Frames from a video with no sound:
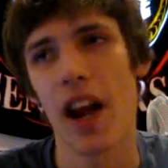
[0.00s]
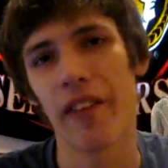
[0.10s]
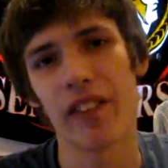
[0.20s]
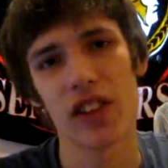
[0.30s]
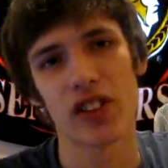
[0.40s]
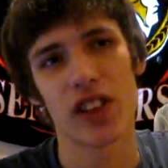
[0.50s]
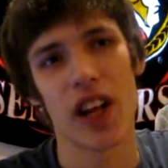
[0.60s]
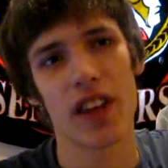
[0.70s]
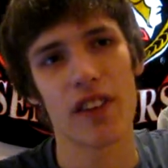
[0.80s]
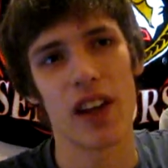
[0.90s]
then they
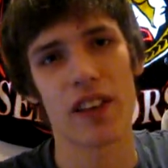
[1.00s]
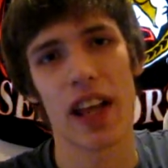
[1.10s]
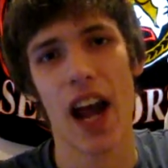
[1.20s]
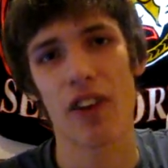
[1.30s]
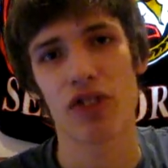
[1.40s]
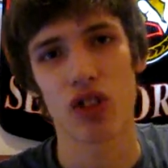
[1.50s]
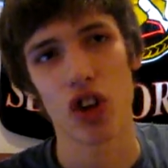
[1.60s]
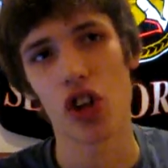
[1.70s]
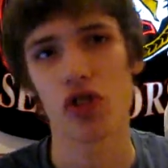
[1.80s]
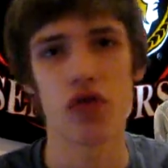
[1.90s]
say that they have to
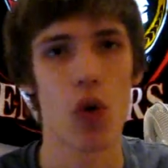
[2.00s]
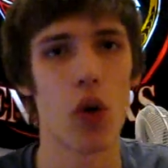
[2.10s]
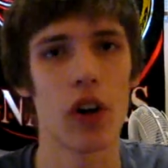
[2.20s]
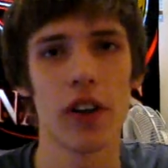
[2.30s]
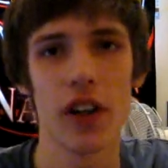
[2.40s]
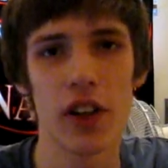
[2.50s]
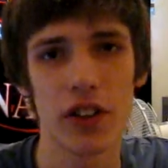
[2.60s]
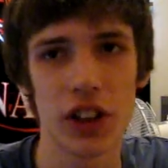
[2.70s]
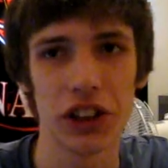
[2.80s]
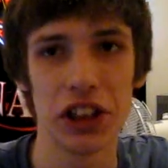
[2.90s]
look for
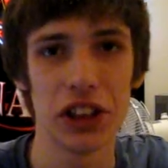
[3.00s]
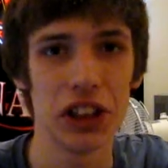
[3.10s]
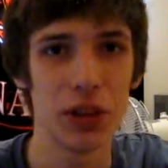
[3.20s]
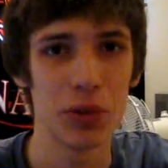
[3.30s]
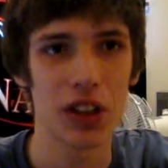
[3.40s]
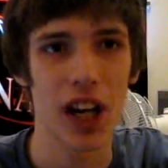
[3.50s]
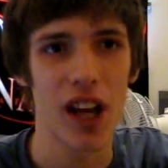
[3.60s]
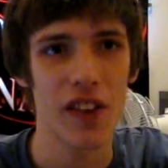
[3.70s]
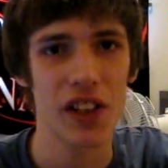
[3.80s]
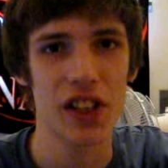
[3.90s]
the
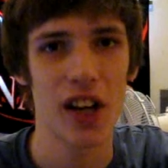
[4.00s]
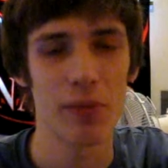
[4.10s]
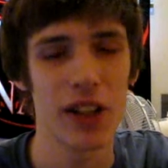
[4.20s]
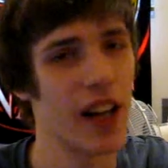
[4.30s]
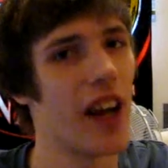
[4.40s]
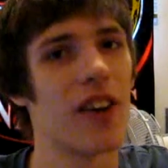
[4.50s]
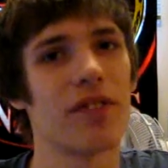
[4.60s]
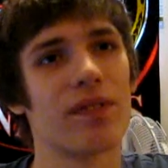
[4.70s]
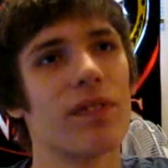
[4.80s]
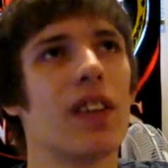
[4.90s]
Shichibukai that cut me down.